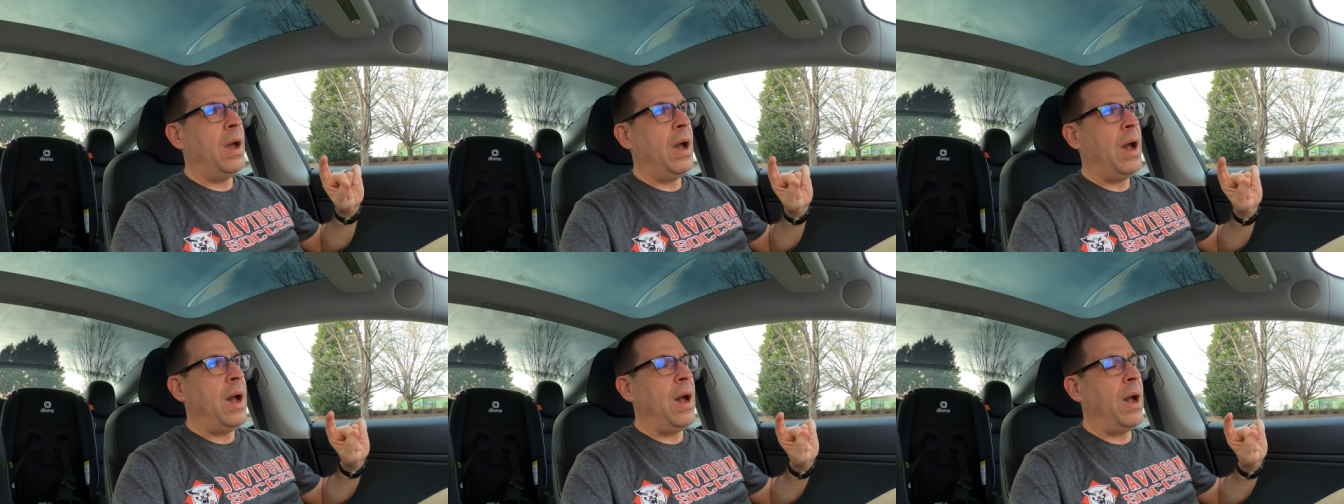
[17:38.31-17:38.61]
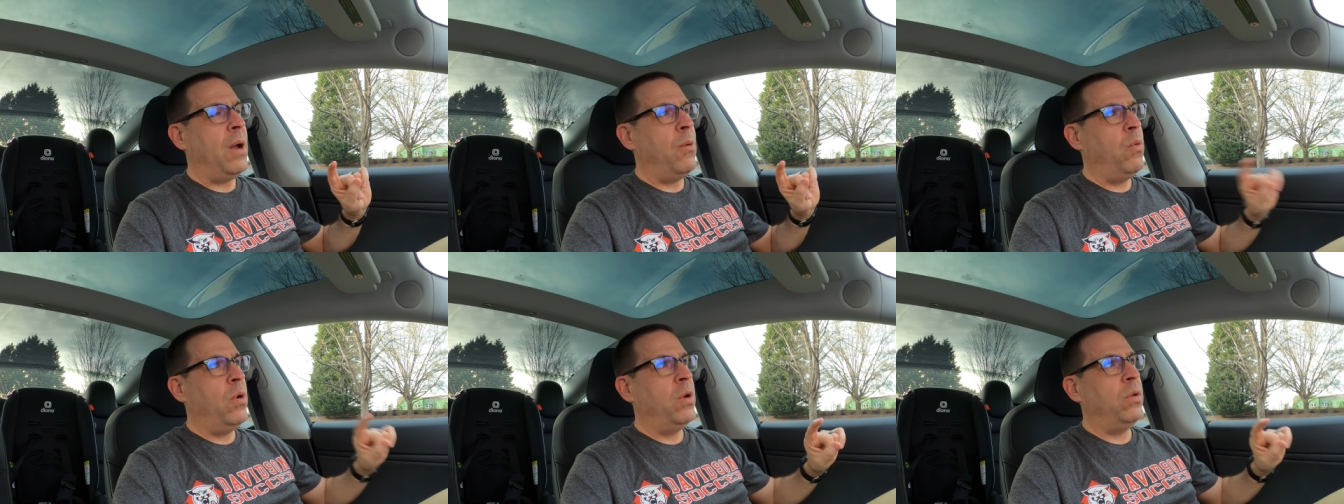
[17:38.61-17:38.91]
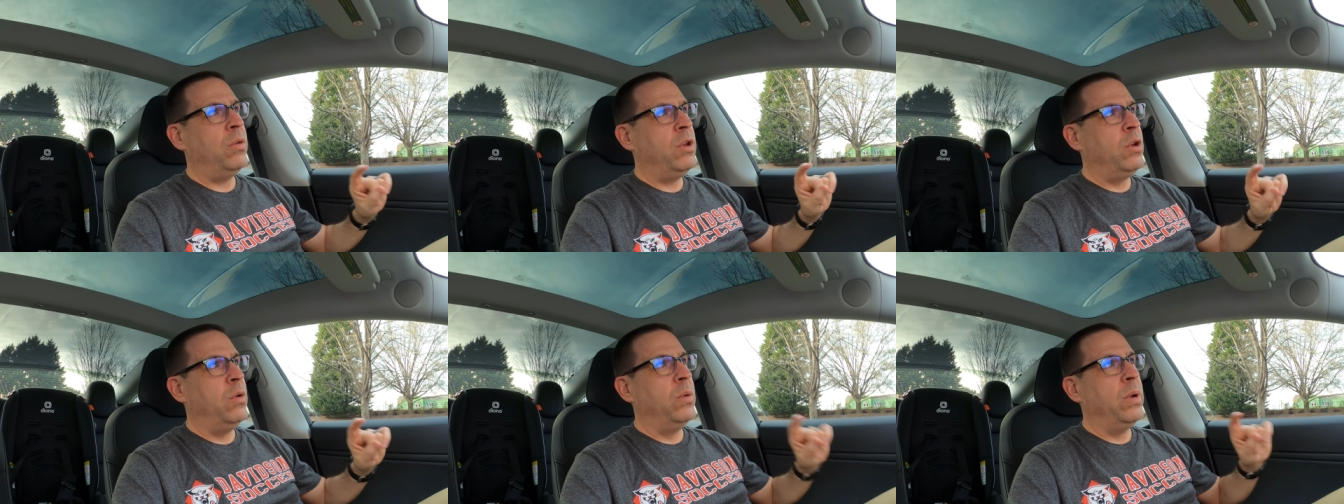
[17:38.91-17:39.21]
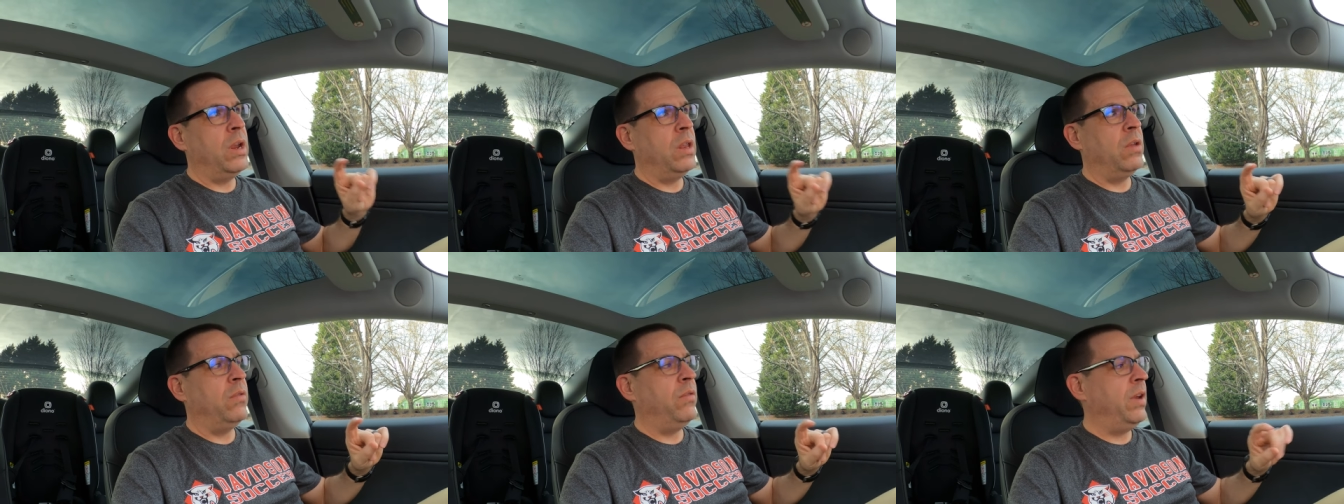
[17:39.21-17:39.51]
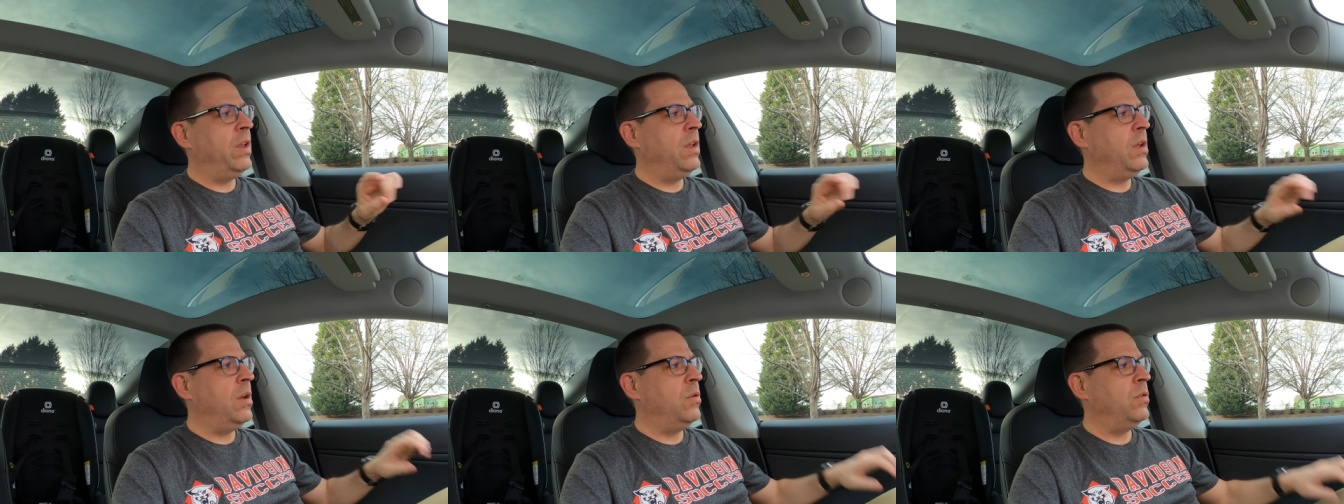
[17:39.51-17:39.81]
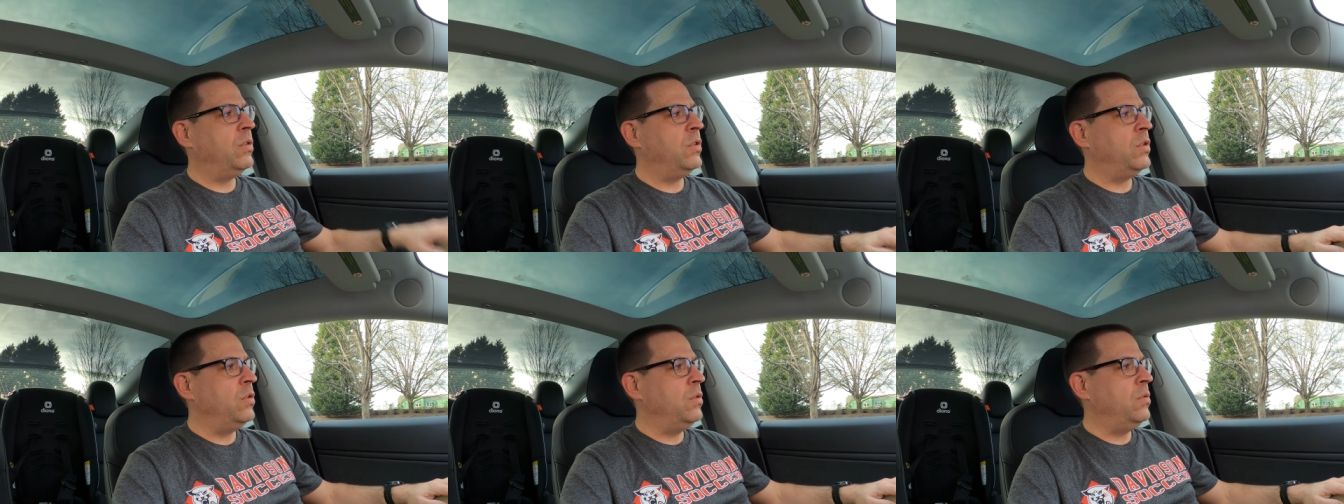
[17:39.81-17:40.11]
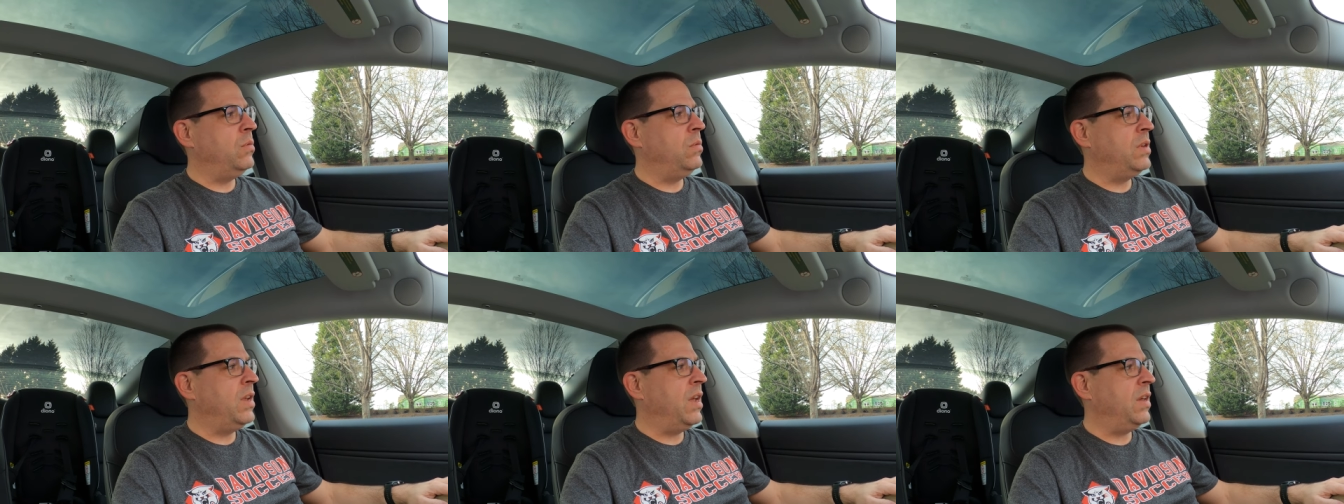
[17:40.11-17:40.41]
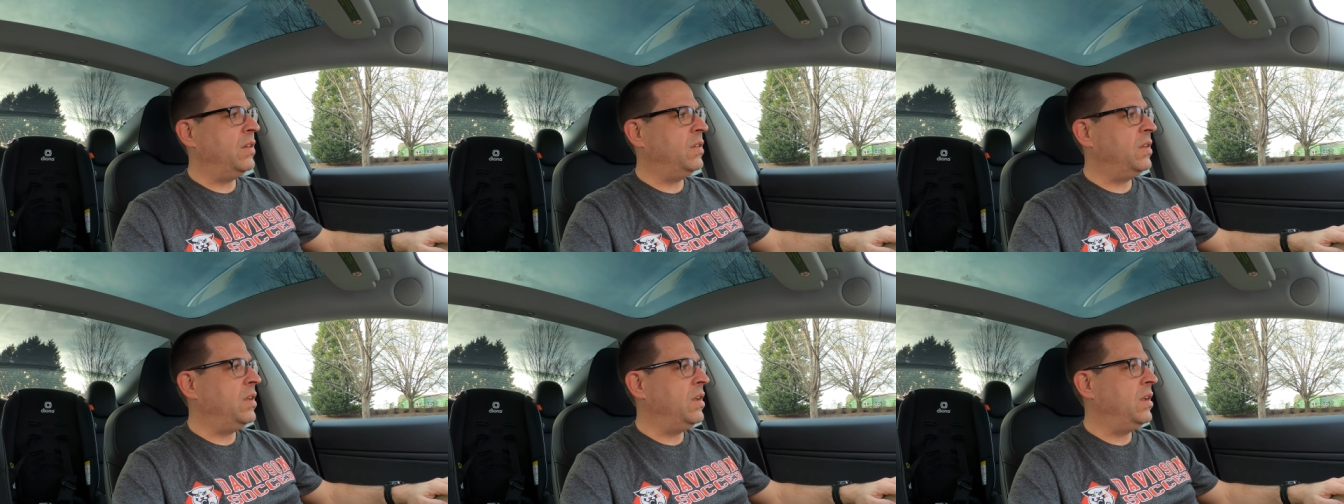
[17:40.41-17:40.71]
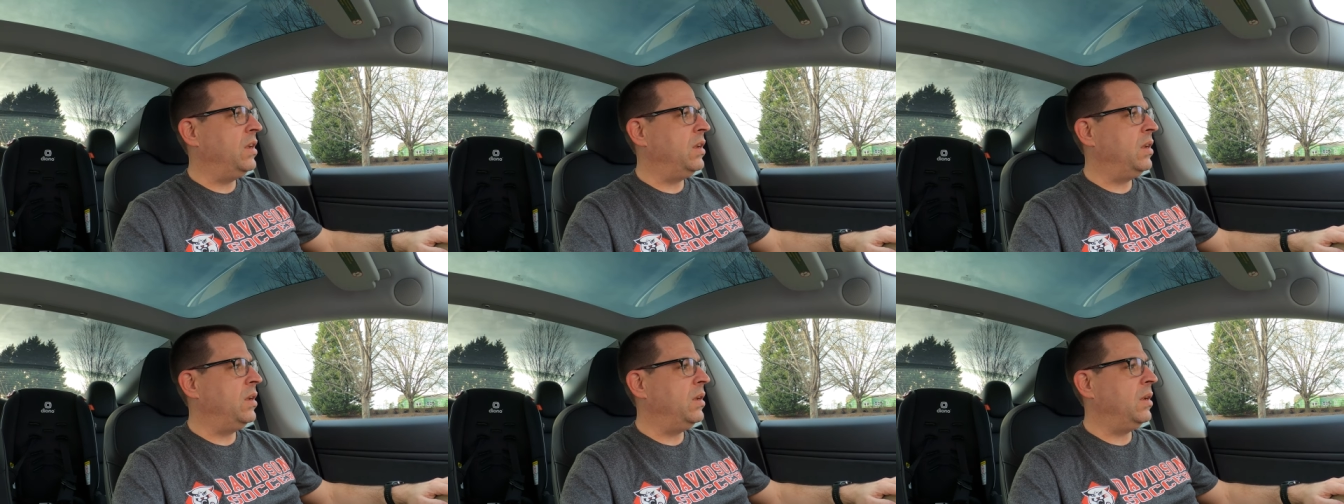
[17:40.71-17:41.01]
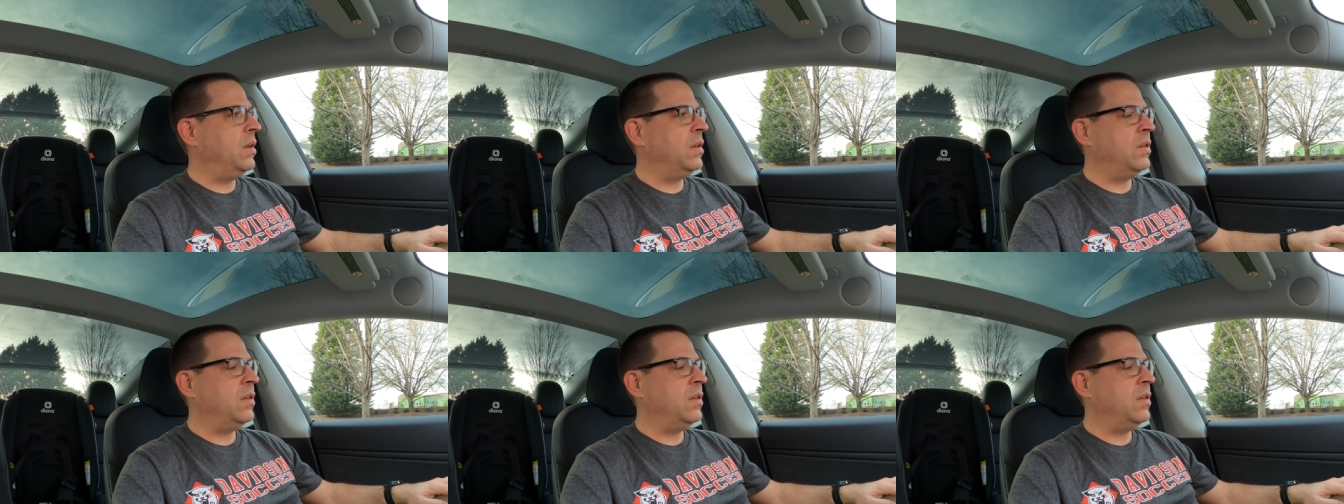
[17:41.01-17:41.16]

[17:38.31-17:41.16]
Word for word: I will do another video soon testing